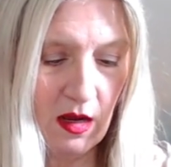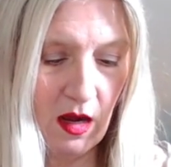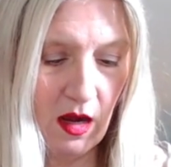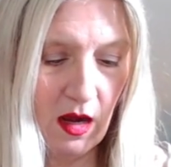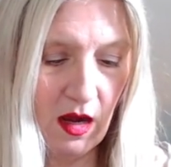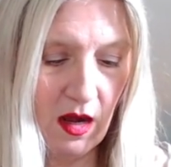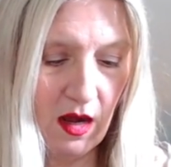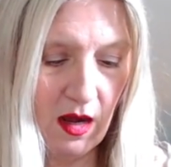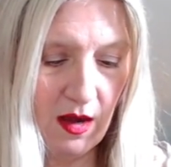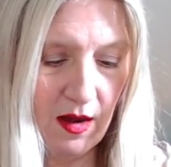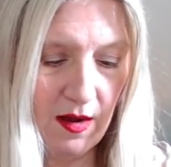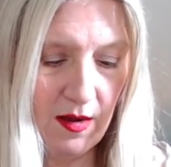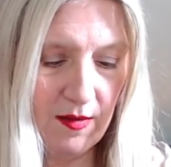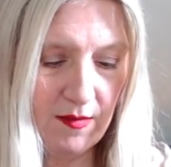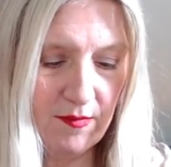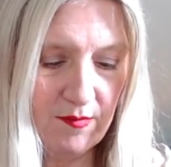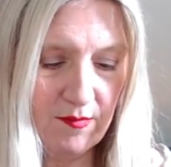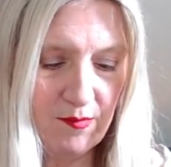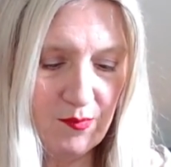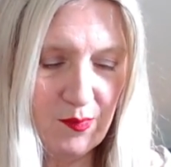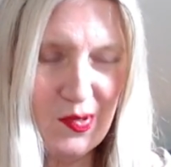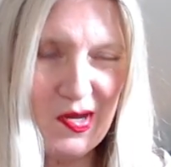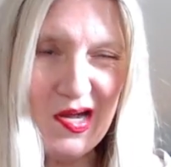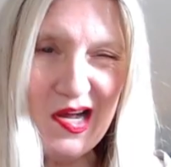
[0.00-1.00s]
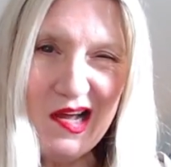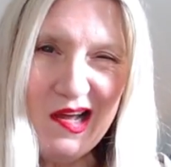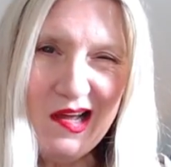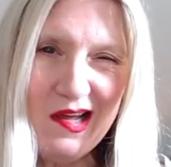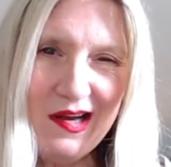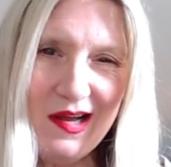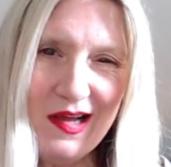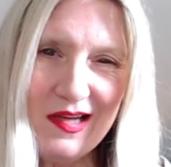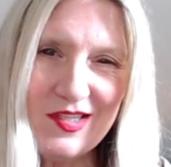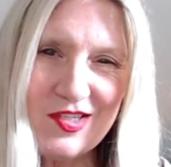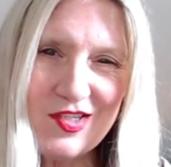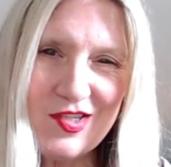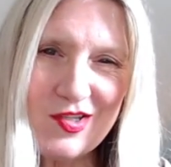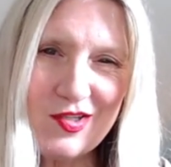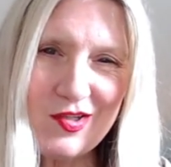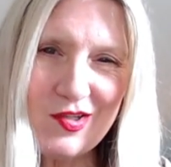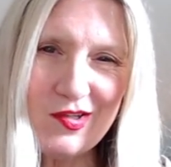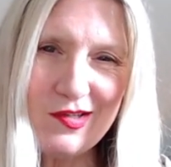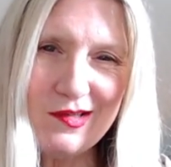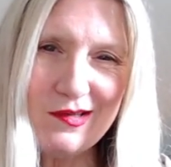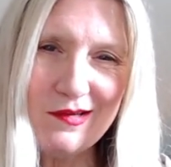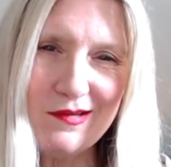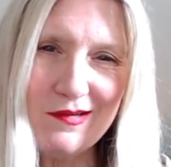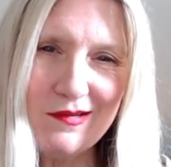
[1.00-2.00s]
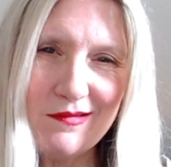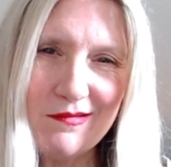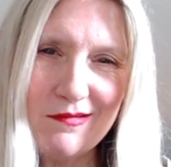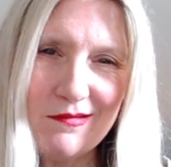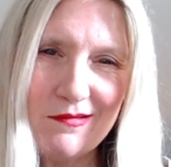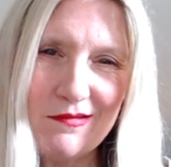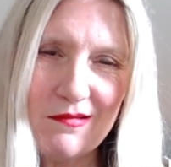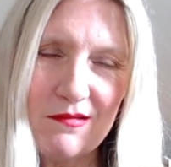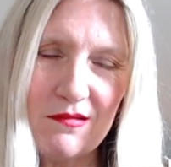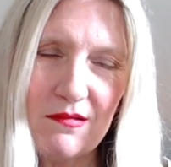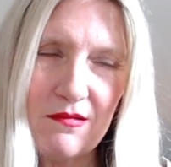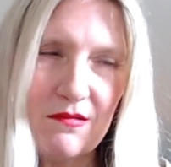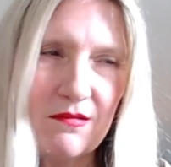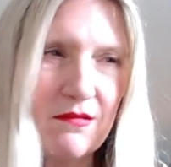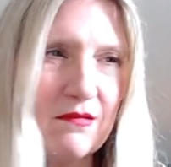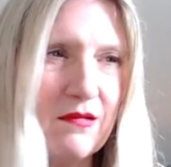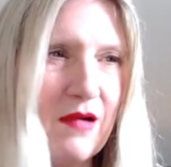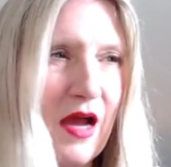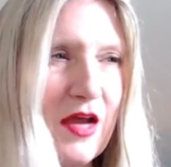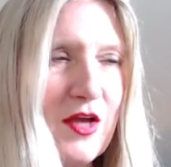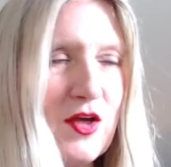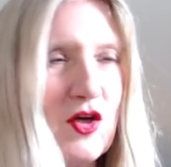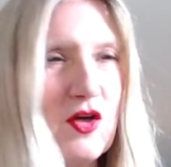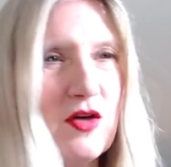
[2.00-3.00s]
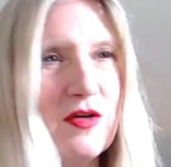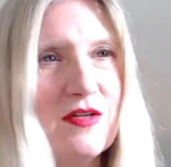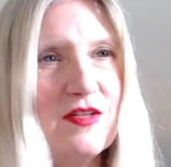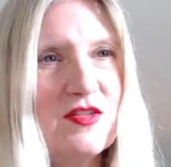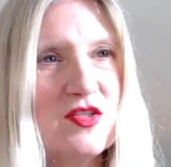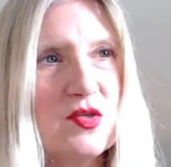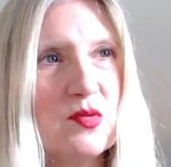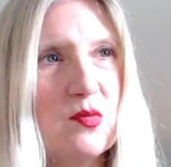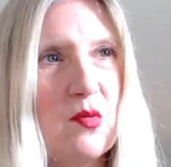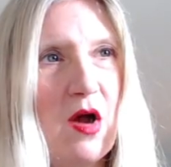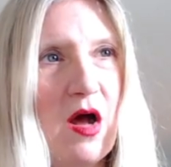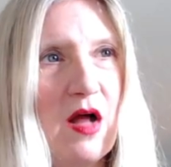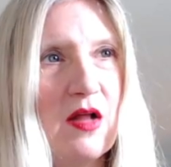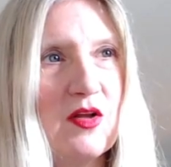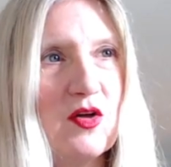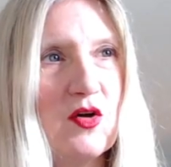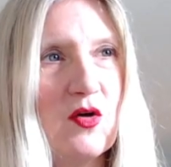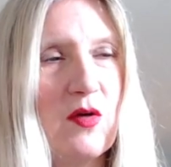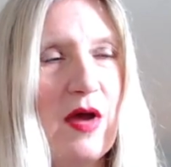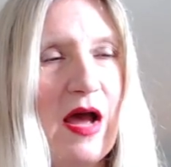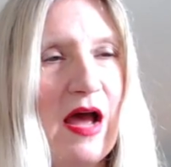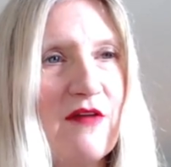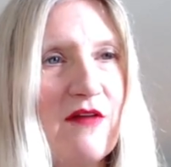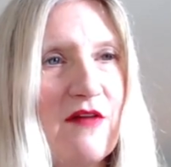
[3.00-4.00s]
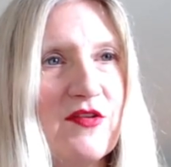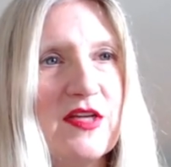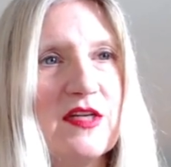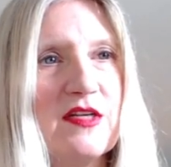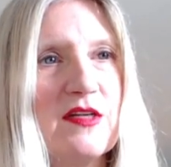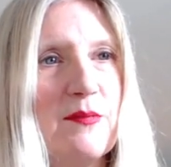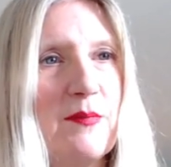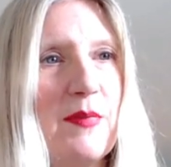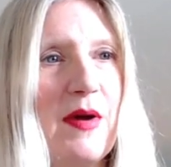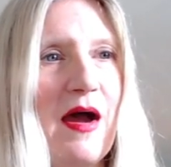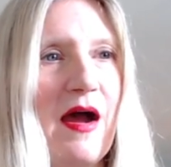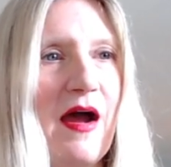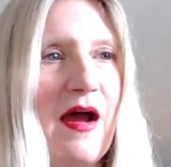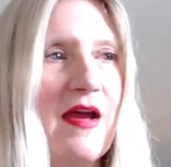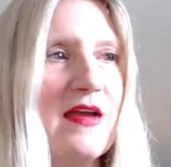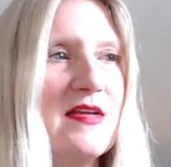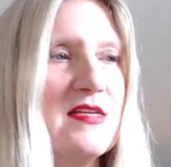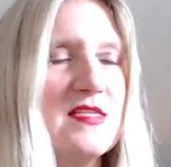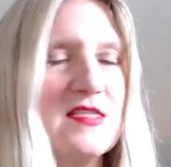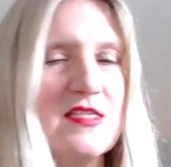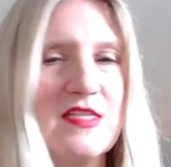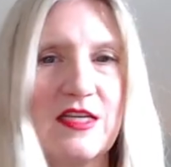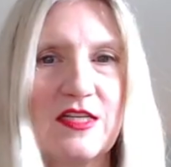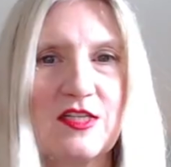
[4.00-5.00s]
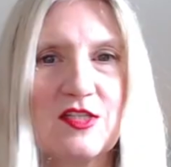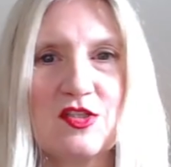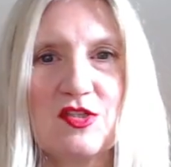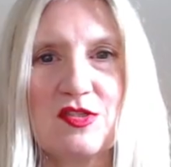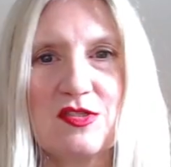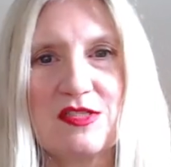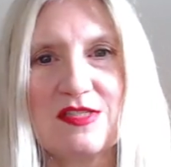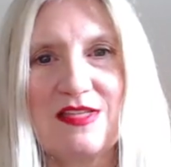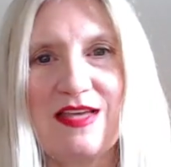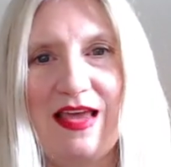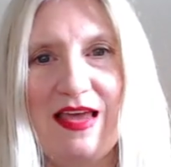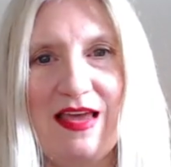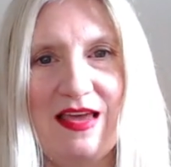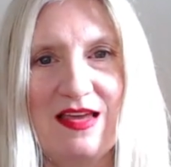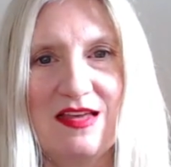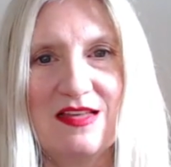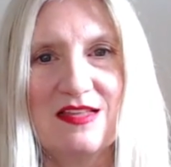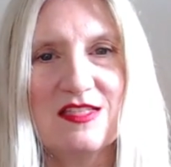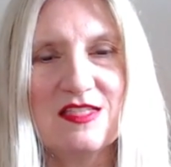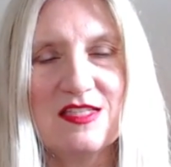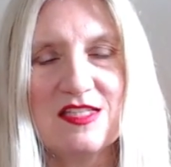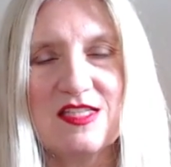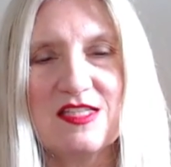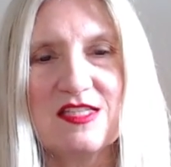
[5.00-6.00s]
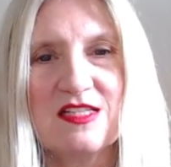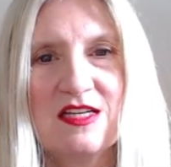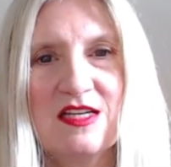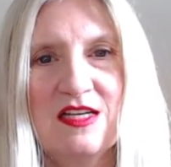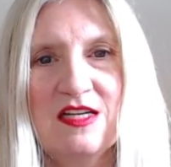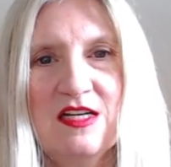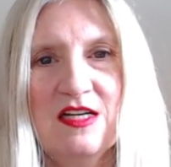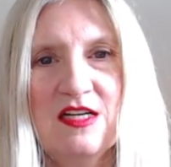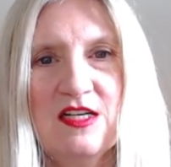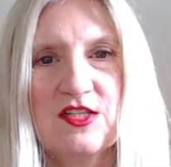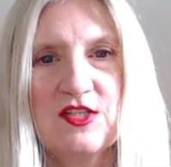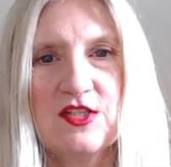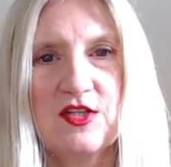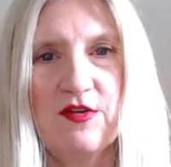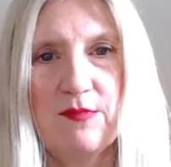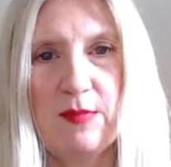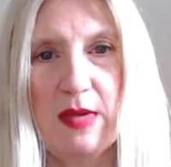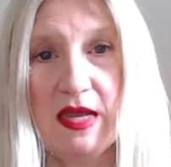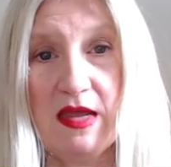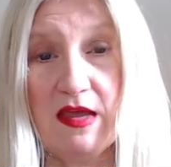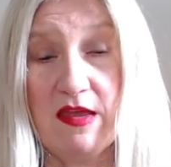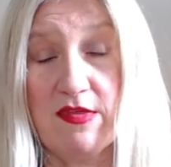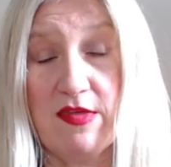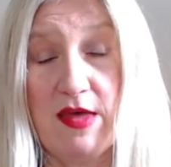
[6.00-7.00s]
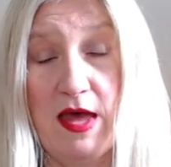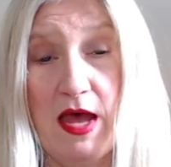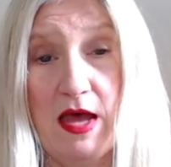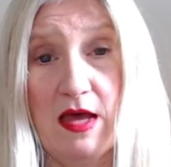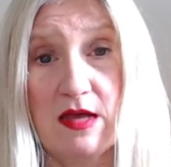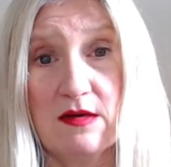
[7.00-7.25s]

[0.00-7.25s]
um, but I just couldn't I couldn't swallow having to buy six skeins to make that